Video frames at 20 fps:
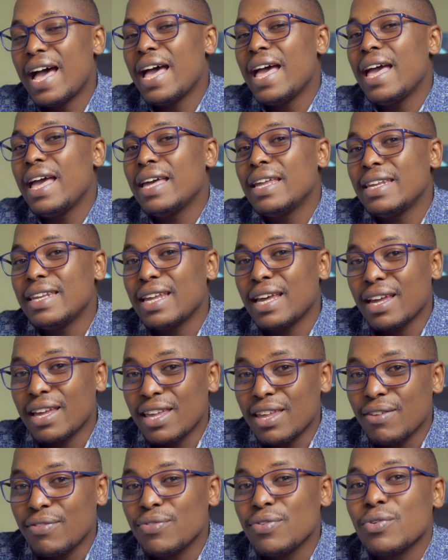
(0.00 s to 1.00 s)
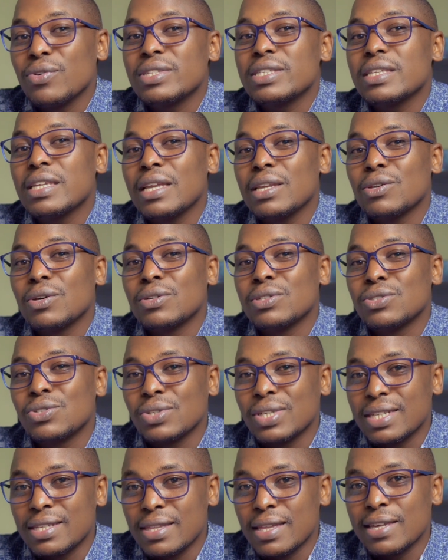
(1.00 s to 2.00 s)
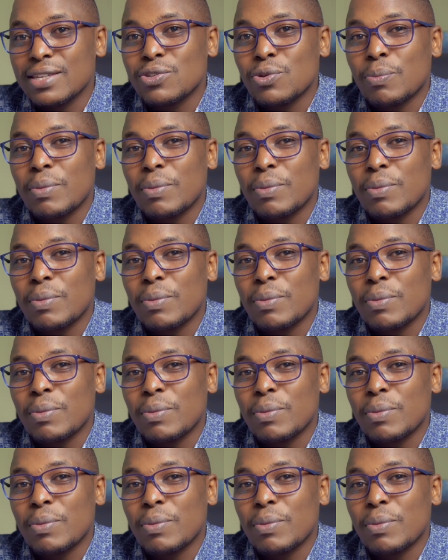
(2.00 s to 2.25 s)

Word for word: And if you still don't treat this,